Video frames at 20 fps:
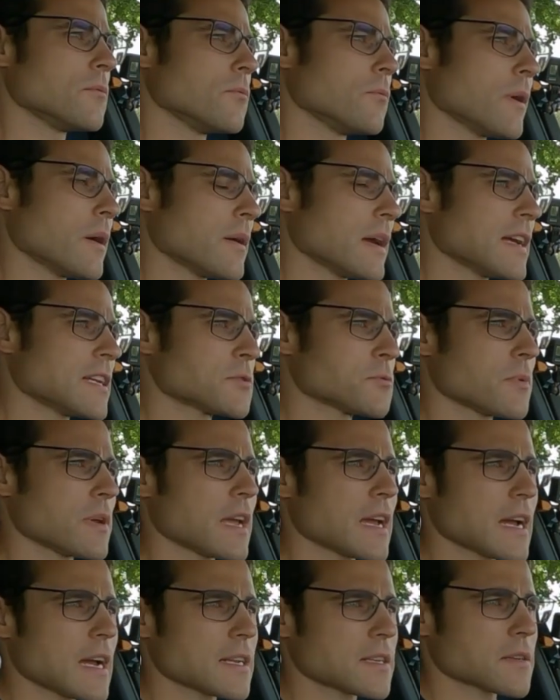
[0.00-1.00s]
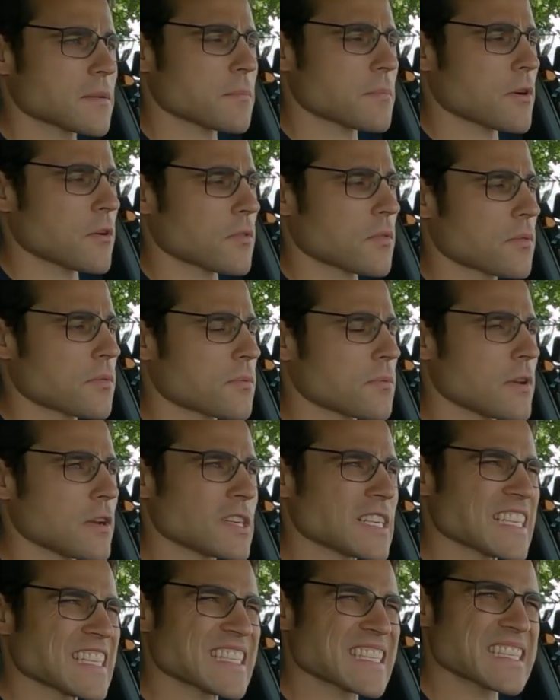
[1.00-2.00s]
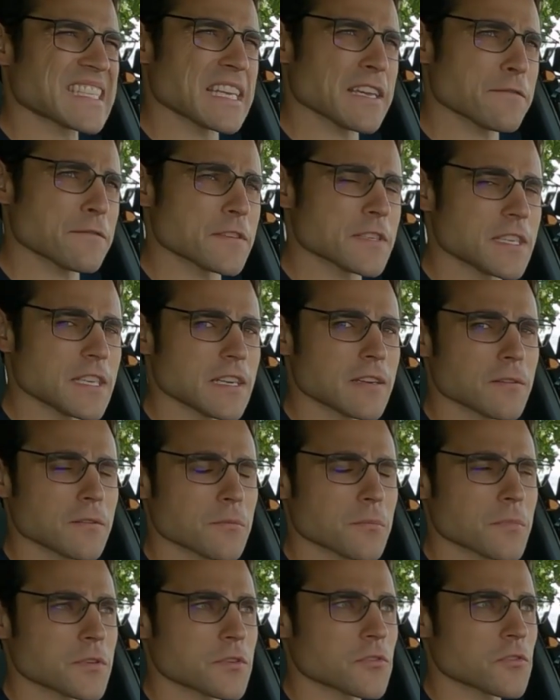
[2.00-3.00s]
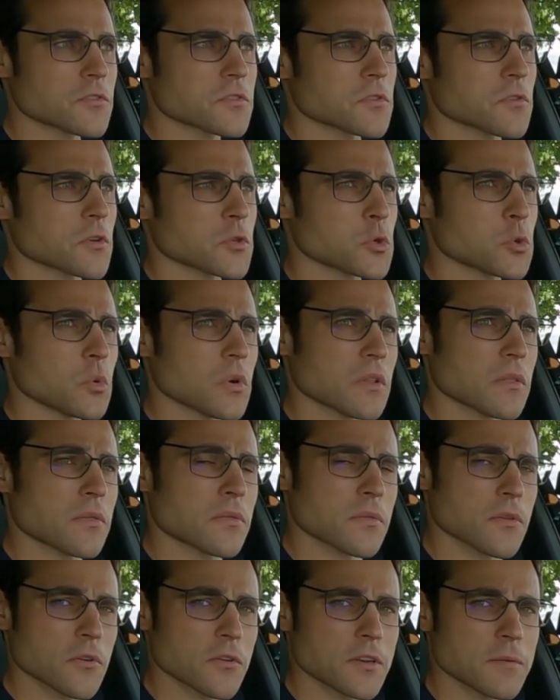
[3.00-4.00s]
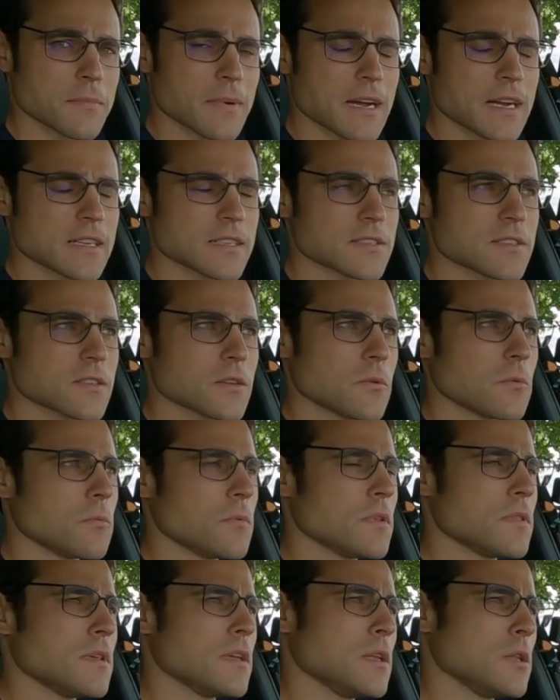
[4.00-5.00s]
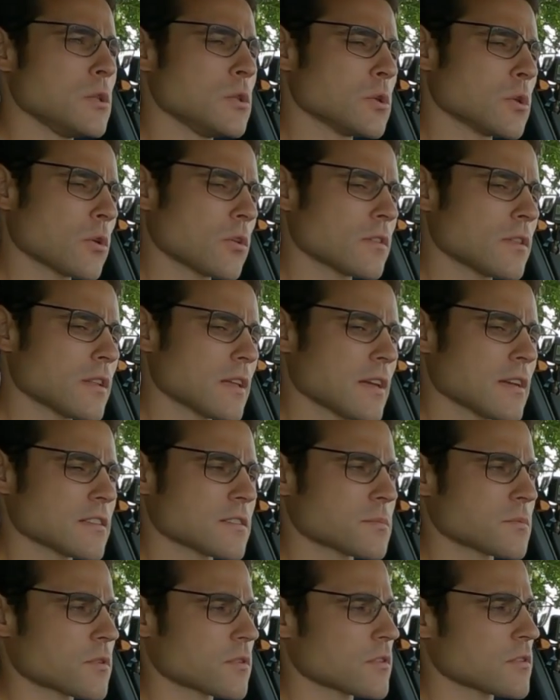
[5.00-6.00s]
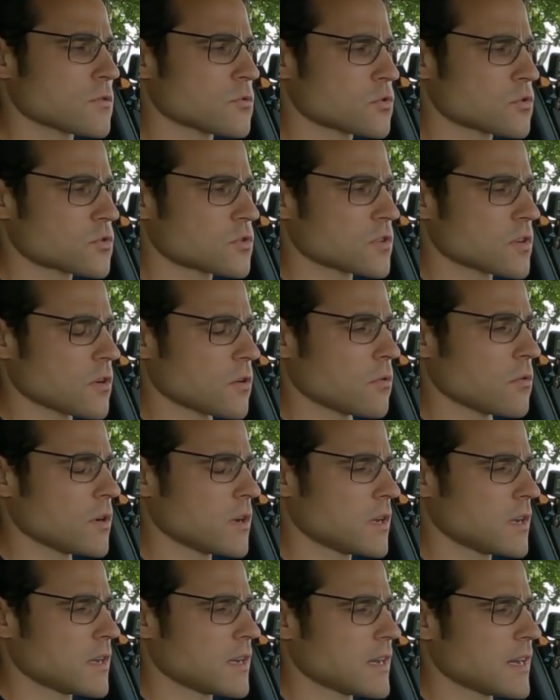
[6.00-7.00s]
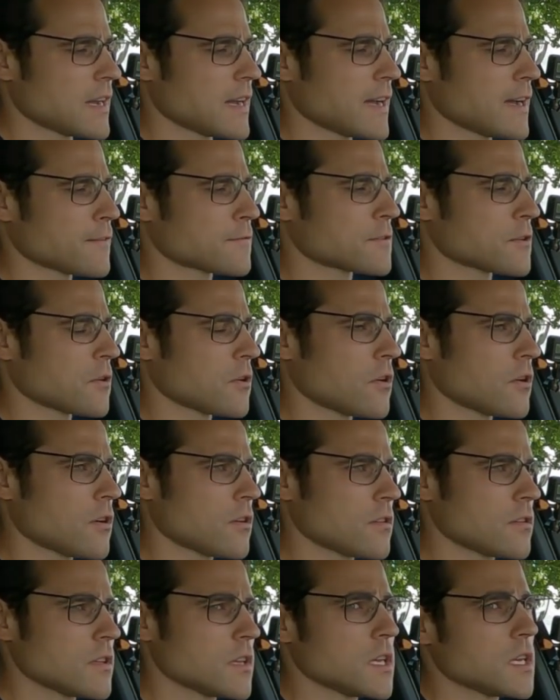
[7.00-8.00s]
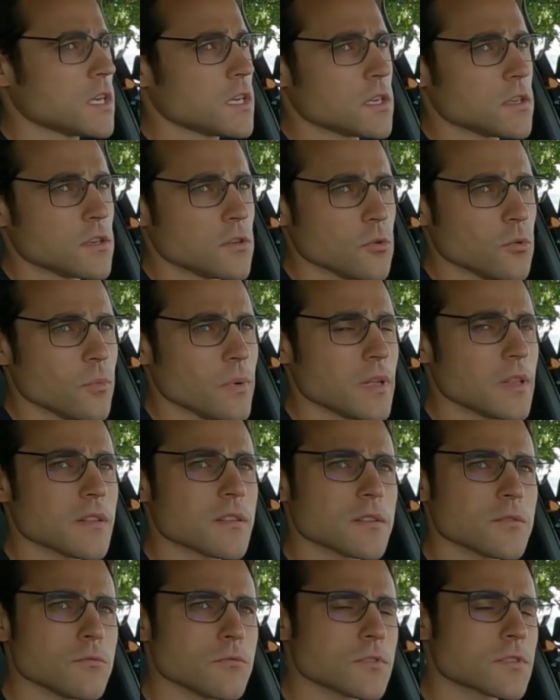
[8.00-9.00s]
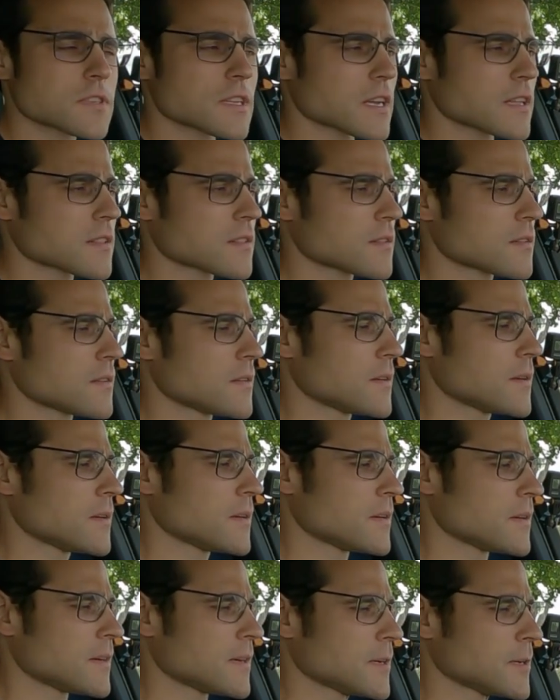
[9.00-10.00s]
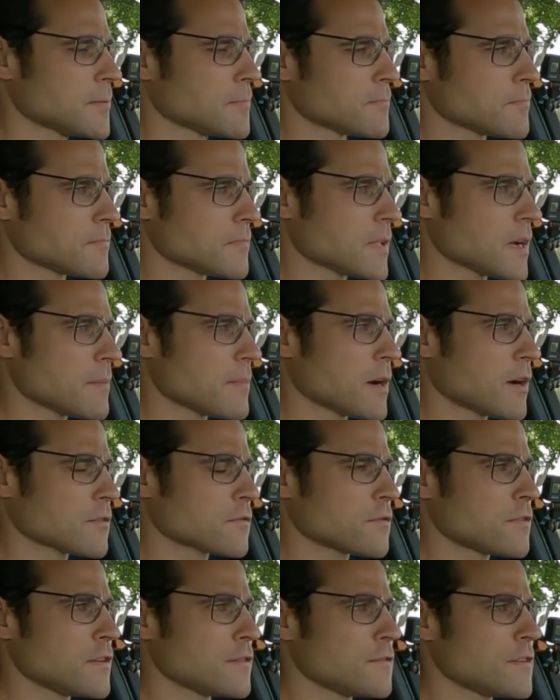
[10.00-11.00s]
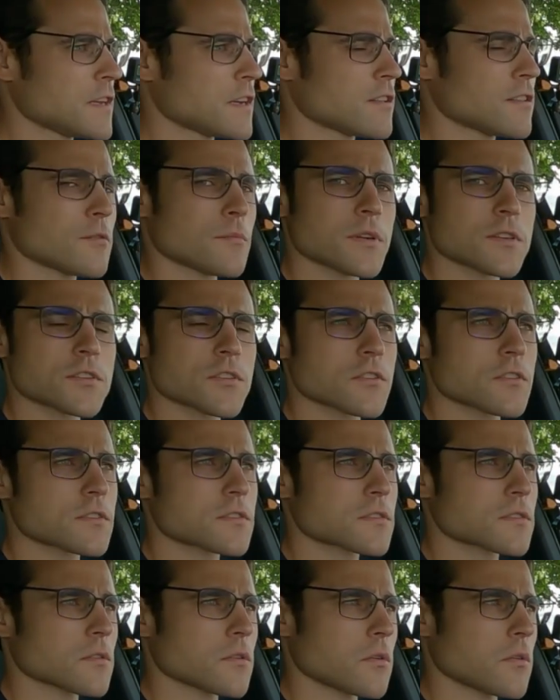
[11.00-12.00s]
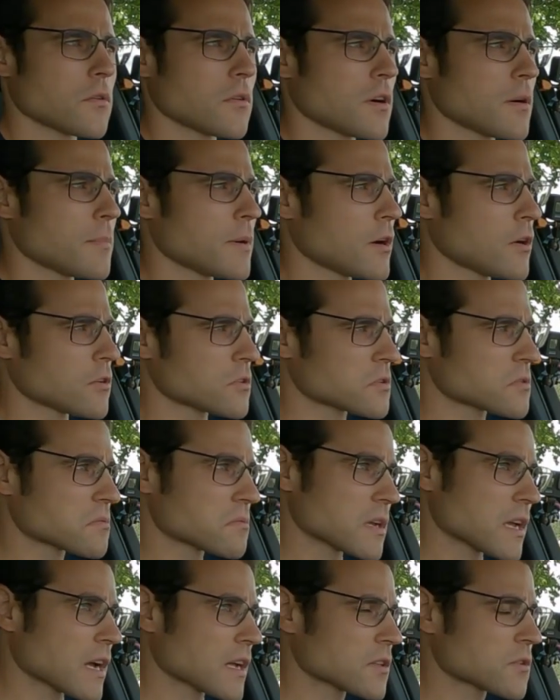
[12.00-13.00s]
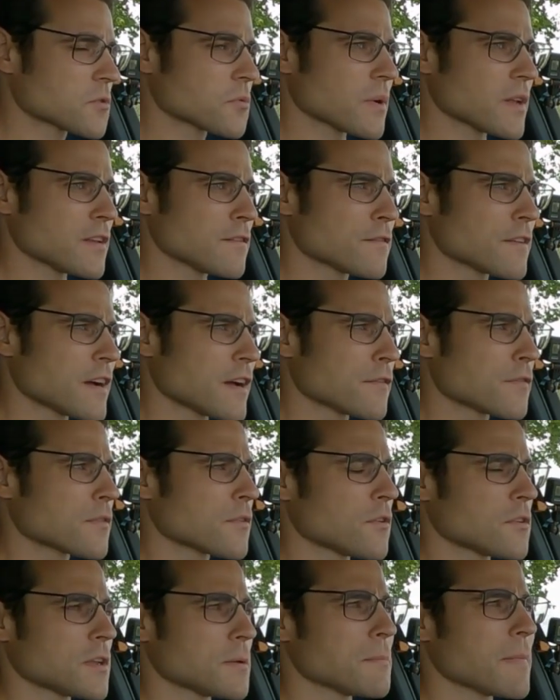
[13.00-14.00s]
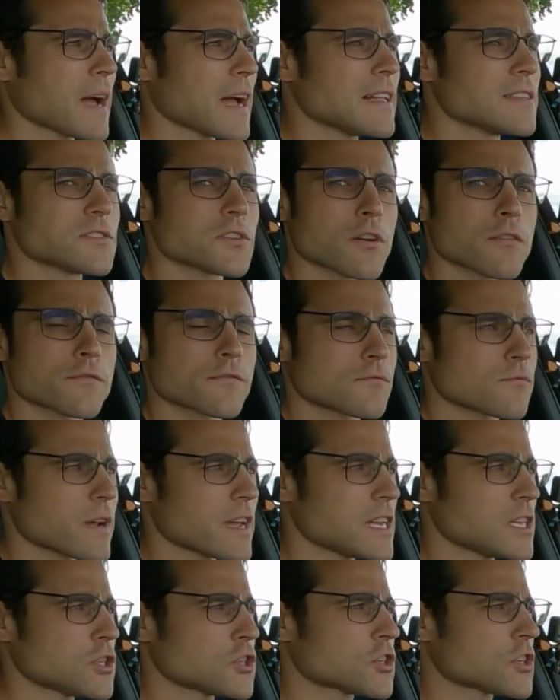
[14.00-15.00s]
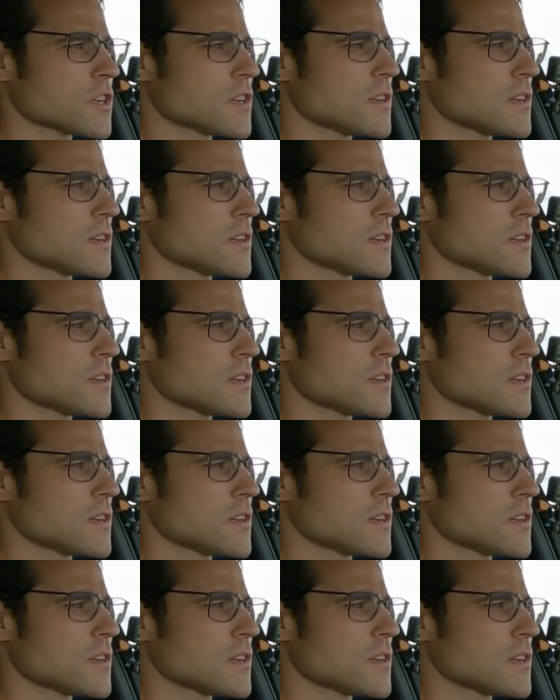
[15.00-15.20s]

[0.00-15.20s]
whereas we had about 370 kilometers or 230 miles with the non-S model. So after all, you will lose then about 50 kilometers or about 25-30 miles of range